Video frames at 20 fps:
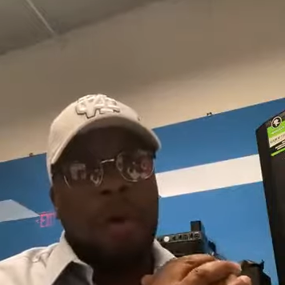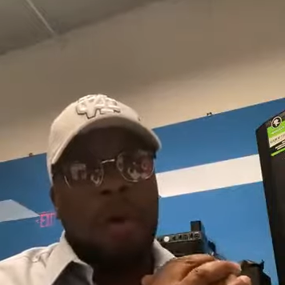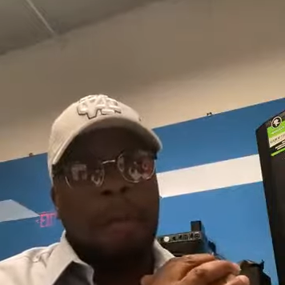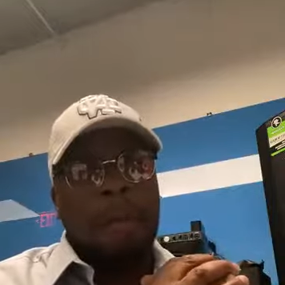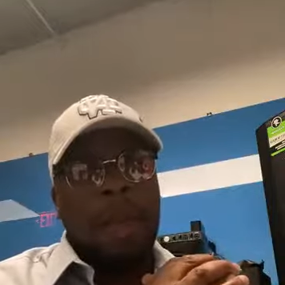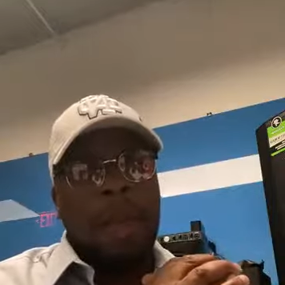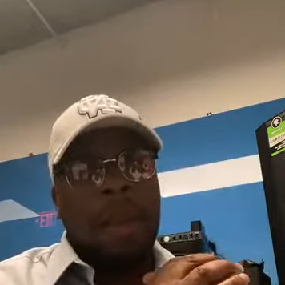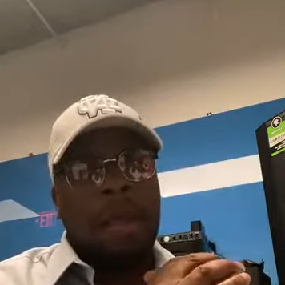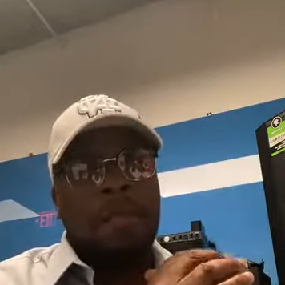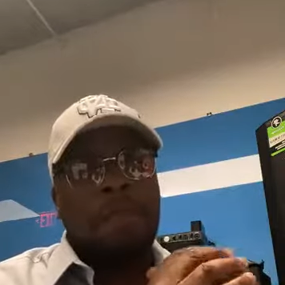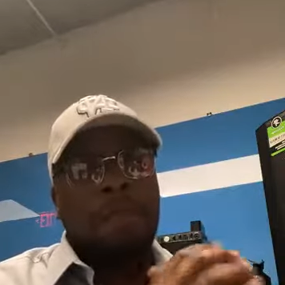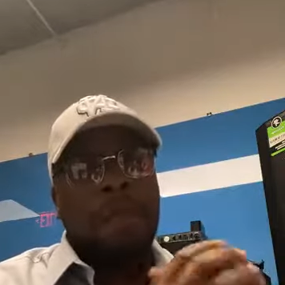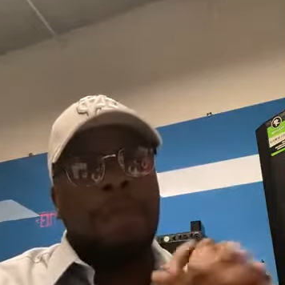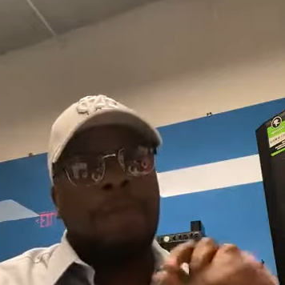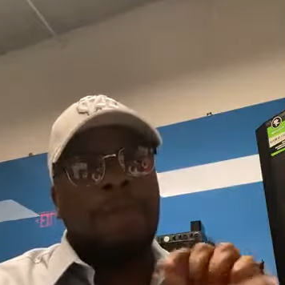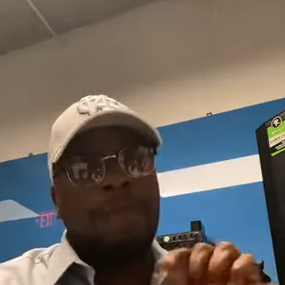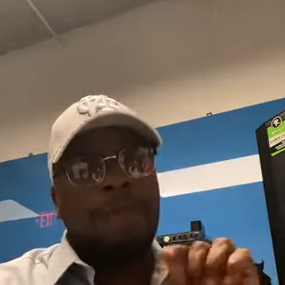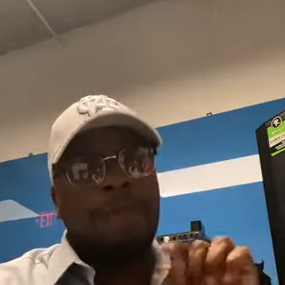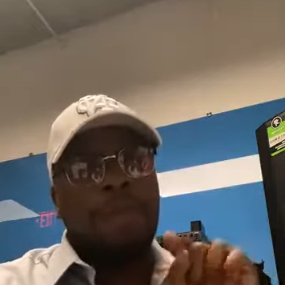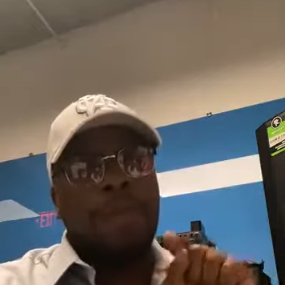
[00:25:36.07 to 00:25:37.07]
more minutes,
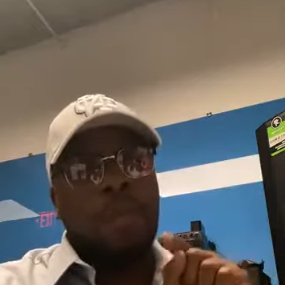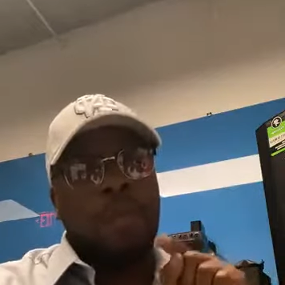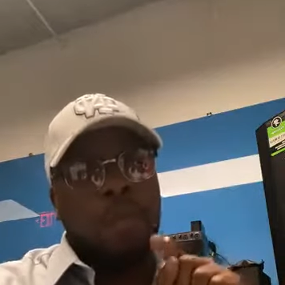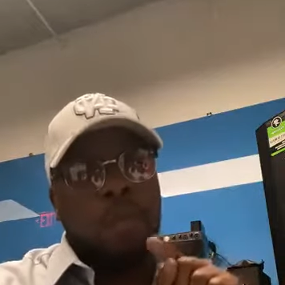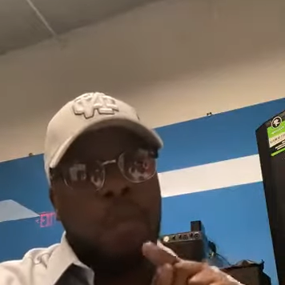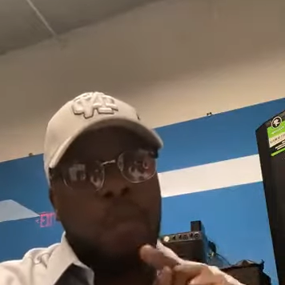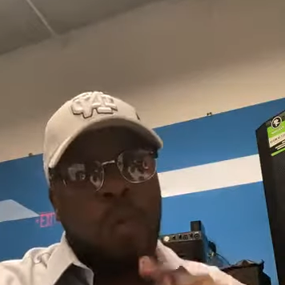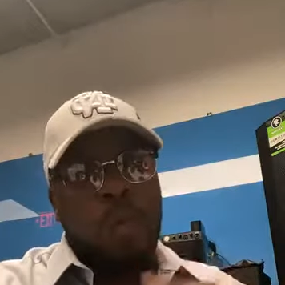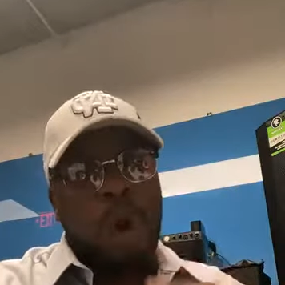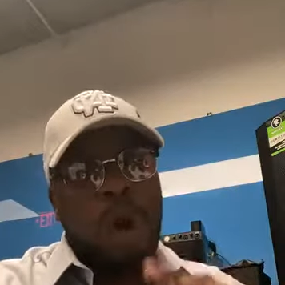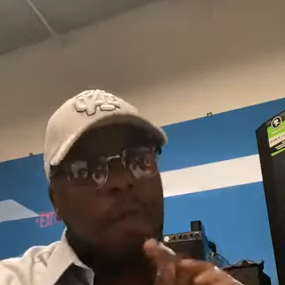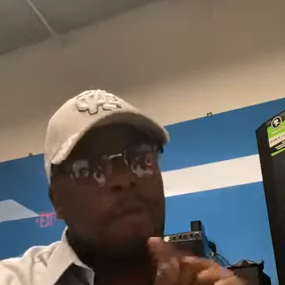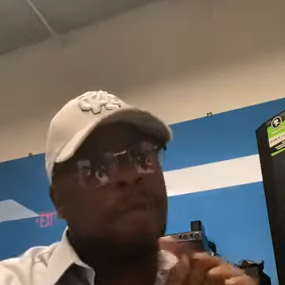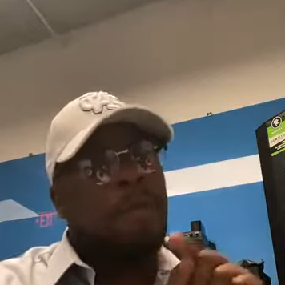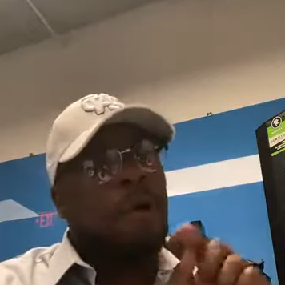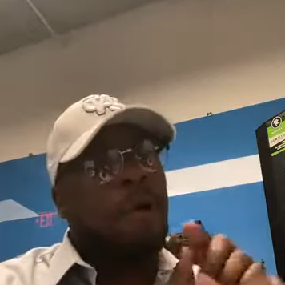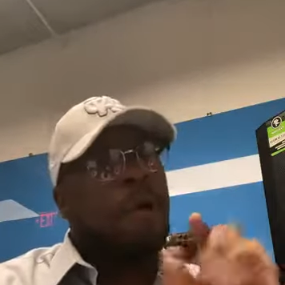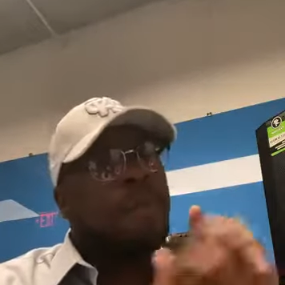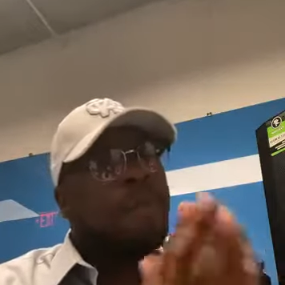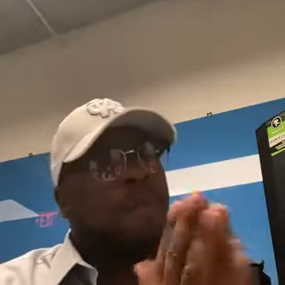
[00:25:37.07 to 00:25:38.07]
but one
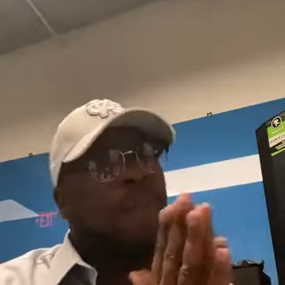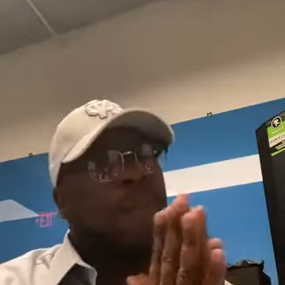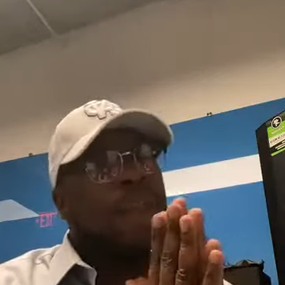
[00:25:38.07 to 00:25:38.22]
more